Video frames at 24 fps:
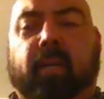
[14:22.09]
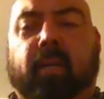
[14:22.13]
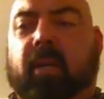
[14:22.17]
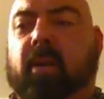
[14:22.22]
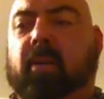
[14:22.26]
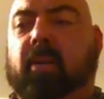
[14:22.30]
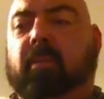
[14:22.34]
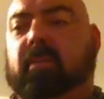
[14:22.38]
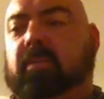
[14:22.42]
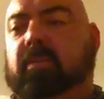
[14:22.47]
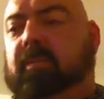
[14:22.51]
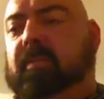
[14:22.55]

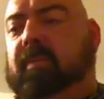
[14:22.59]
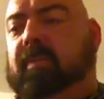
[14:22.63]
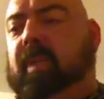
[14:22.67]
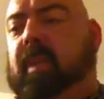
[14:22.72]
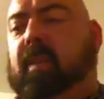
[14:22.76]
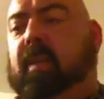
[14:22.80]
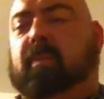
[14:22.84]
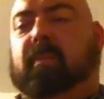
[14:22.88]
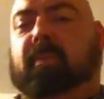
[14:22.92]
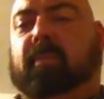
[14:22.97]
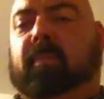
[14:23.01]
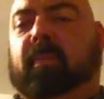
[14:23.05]
Go,
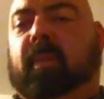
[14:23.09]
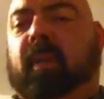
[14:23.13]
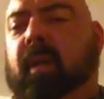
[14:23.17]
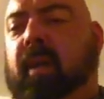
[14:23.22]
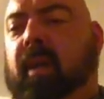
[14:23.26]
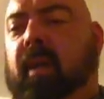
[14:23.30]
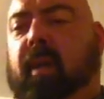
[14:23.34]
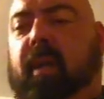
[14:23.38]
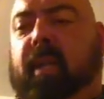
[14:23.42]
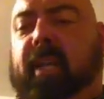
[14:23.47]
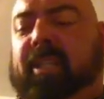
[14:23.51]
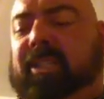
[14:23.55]

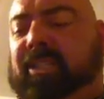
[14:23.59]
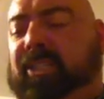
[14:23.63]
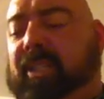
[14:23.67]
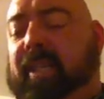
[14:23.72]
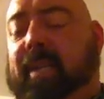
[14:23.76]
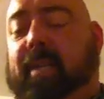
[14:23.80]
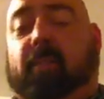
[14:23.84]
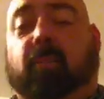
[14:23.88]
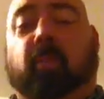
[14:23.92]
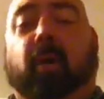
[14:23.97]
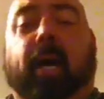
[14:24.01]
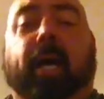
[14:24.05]
eat
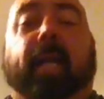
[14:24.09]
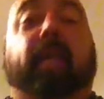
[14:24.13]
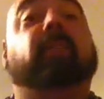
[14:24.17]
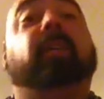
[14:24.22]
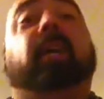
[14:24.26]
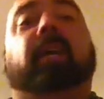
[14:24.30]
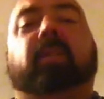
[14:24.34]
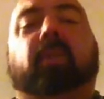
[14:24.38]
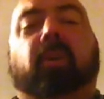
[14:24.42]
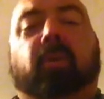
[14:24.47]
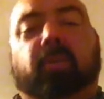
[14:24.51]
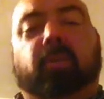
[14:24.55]
shit. Why?
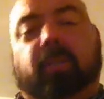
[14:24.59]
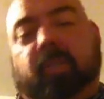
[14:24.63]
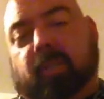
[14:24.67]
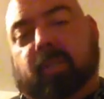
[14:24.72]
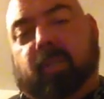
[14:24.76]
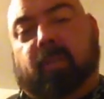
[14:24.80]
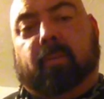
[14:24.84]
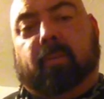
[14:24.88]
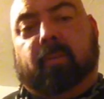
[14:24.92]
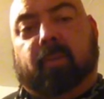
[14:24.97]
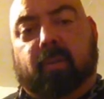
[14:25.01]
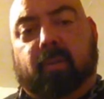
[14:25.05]
Because I told you
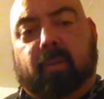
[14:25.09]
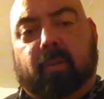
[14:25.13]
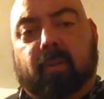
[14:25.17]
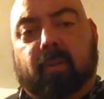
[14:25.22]
to.